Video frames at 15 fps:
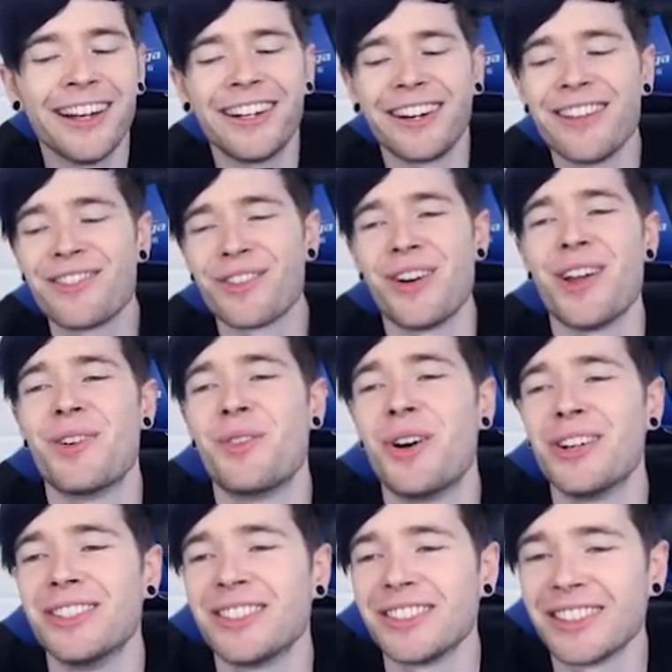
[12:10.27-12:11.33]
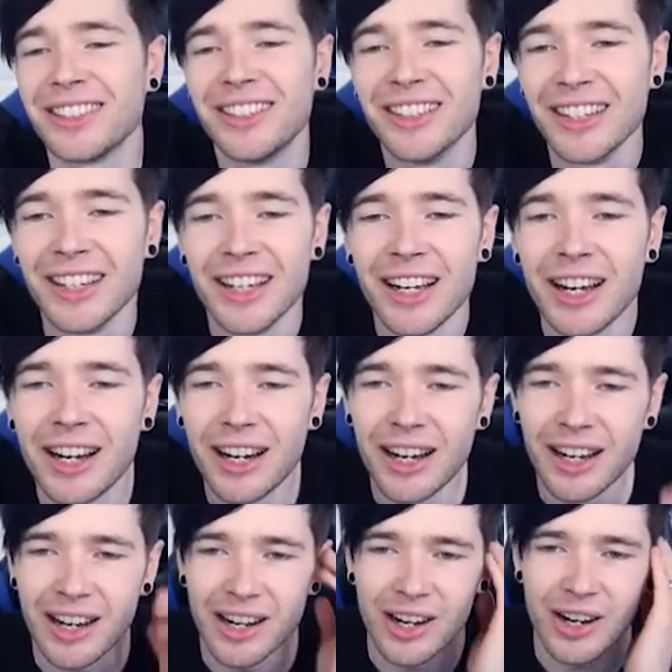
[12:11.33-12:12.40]
I thought it was.
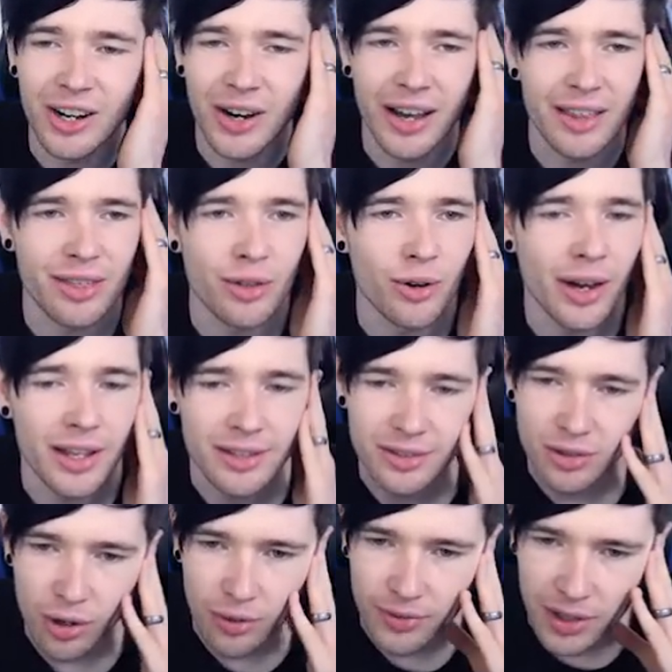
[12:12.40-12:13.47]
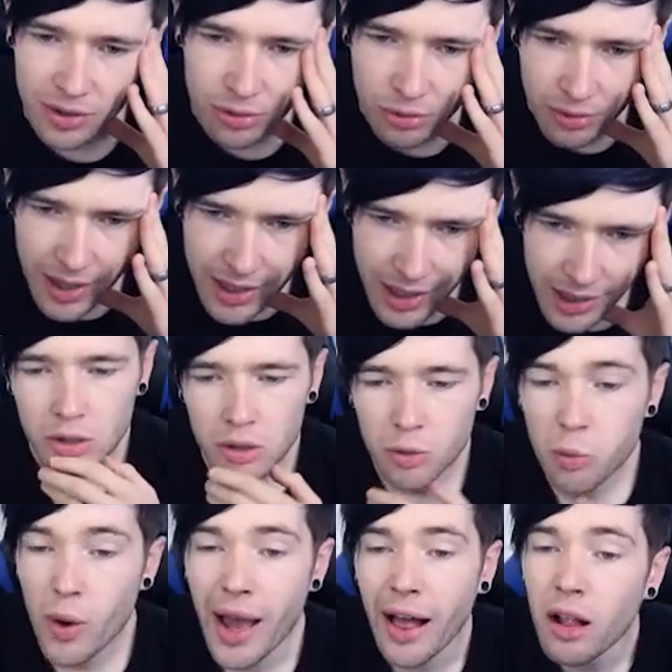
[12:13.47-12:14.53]
Oh, I thought I'd solved this already.
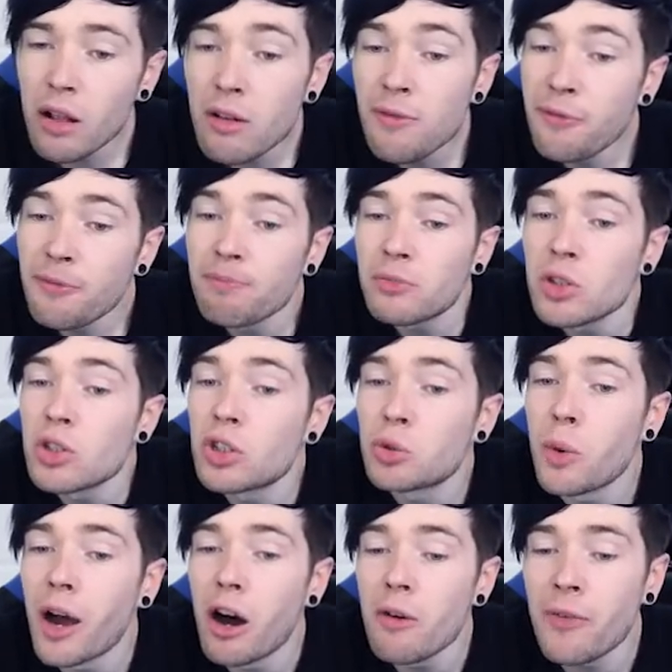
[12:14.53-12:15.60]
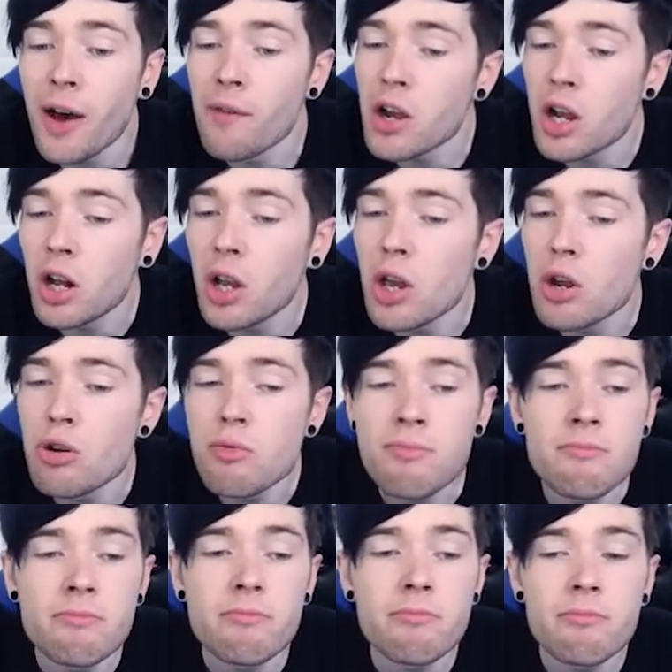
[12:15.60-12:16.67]
12? Does 12 have a clue?
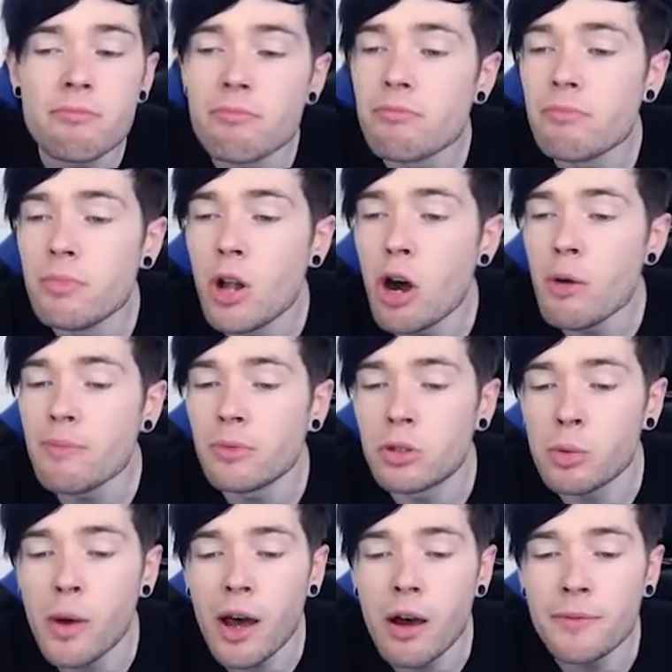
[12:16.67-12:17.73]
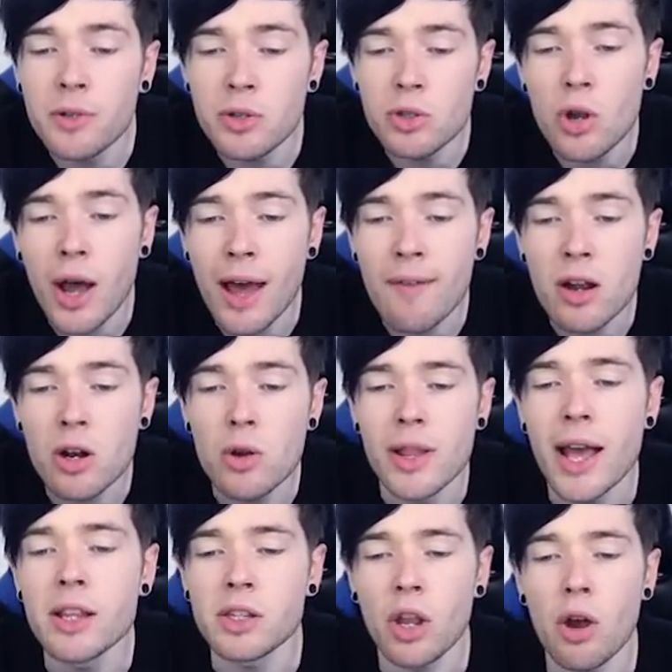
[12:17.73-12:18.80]
Nope, 12 does not have a clue.
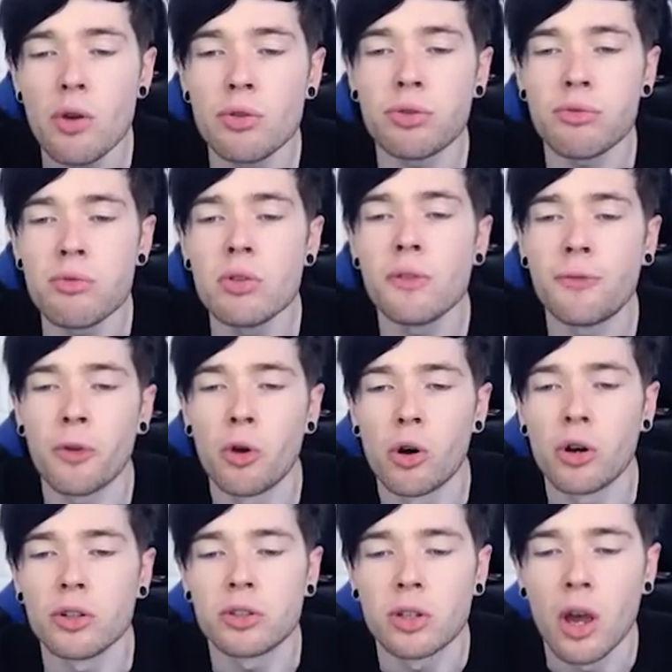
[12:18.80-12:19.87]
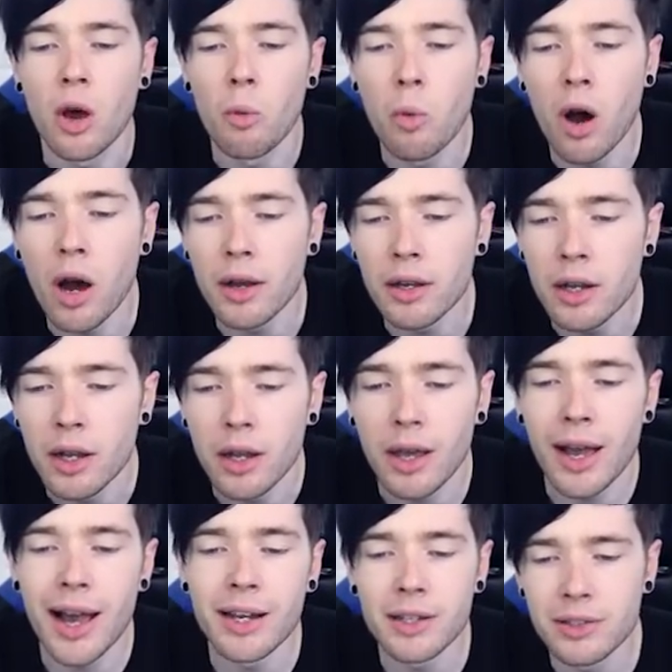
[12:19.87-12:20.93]
Let's go through the floors one
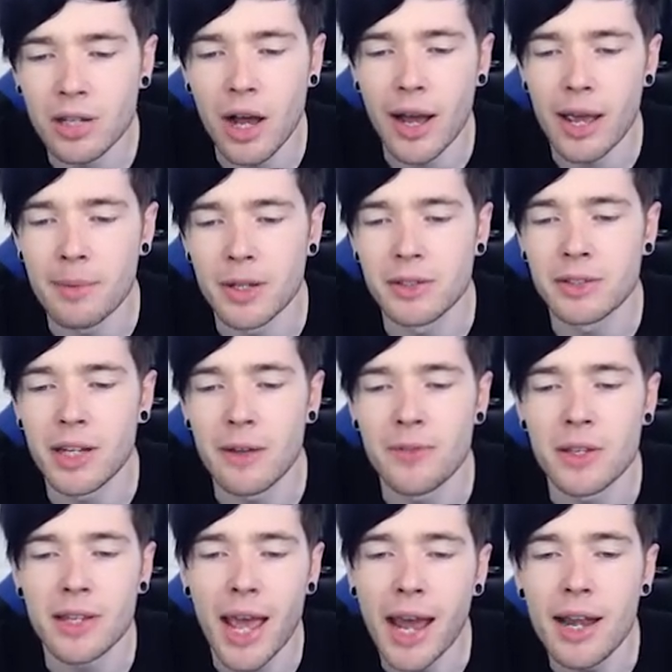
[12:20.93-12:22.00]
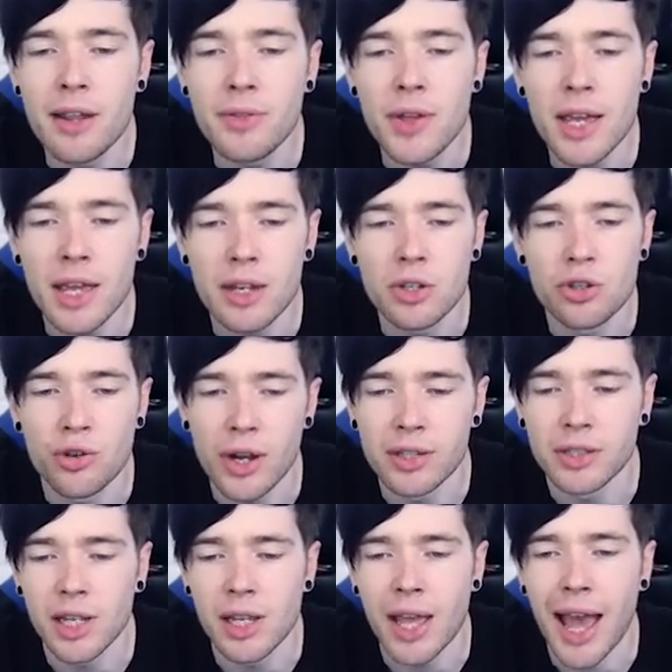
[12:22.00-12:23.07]
at a time and see if there's anything
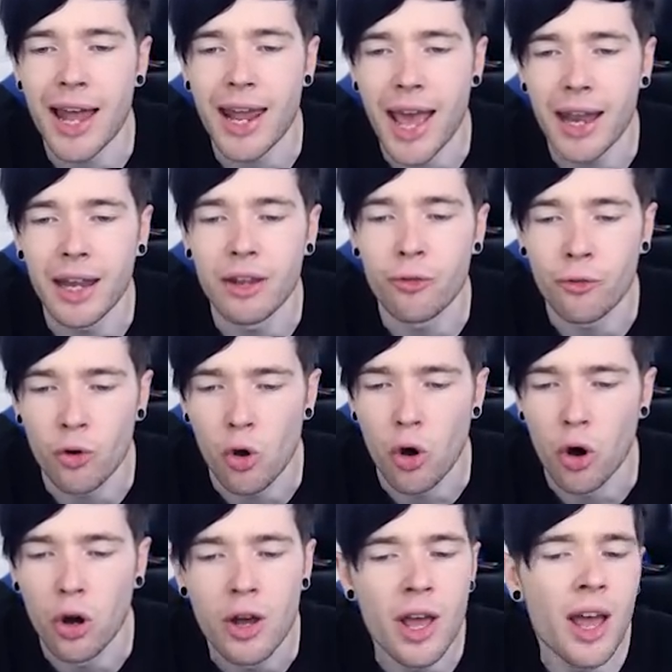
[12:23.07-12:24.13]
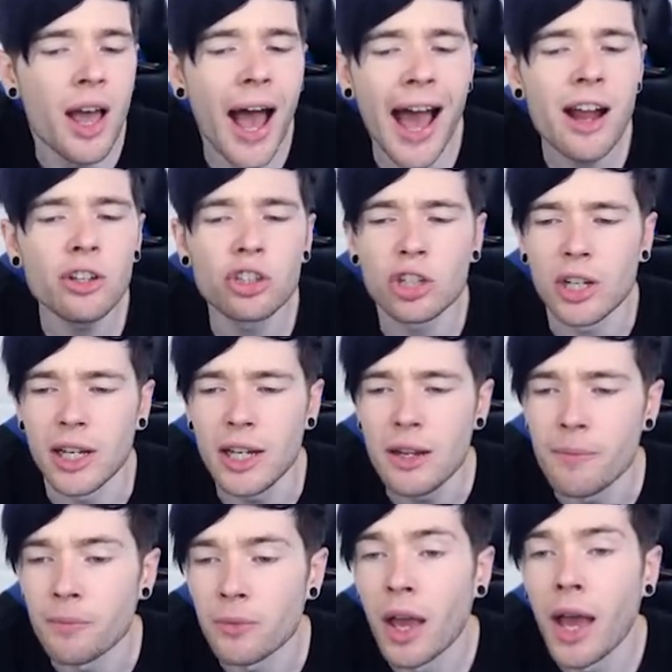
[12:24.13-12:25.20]
interesting at any floor. Actually,
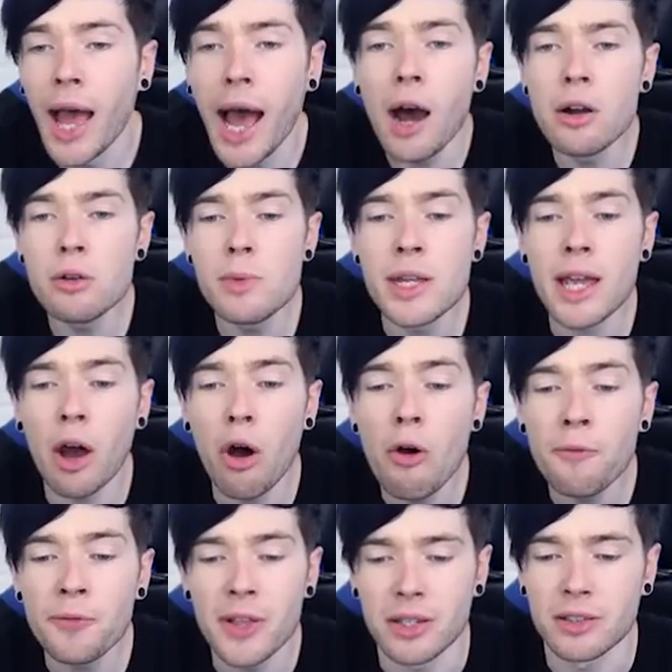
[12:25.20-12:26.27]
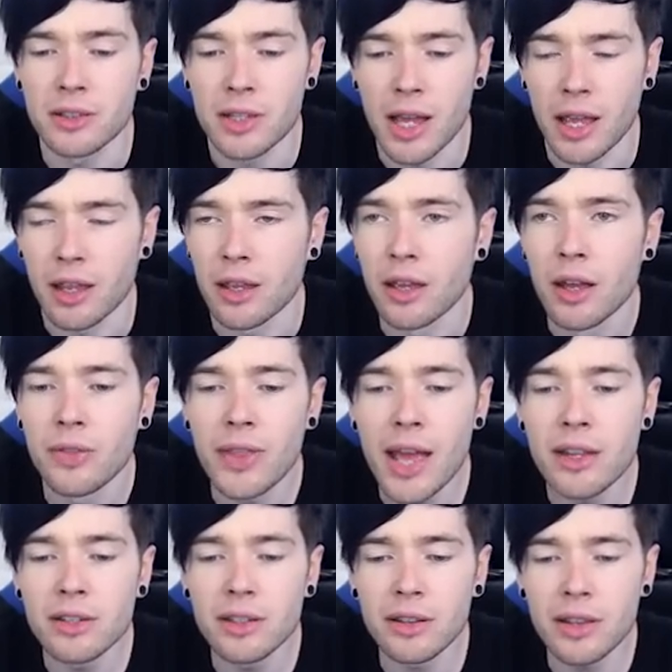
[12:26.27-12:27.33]
how do we get off this thing?
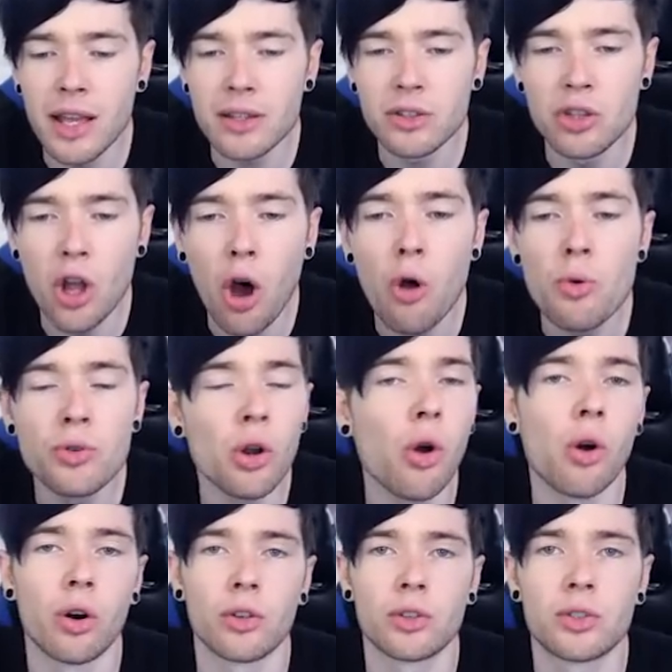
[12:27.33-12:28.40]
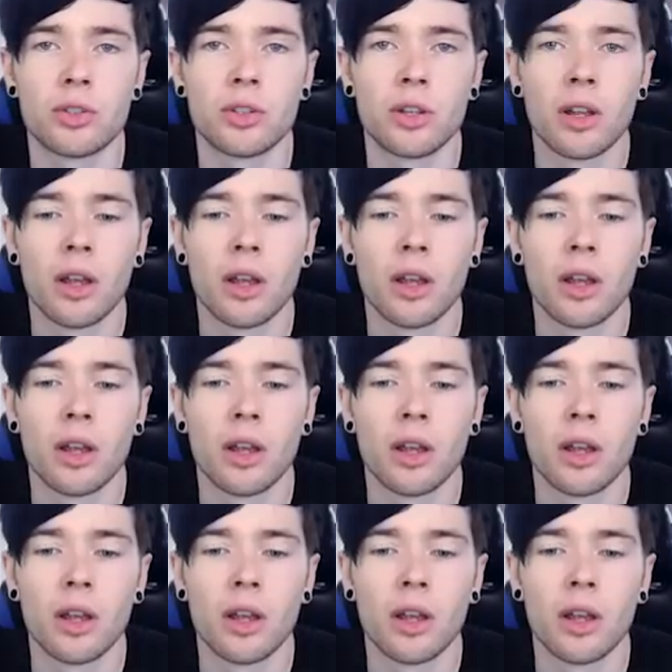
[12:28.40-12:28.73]
There's there's no doors.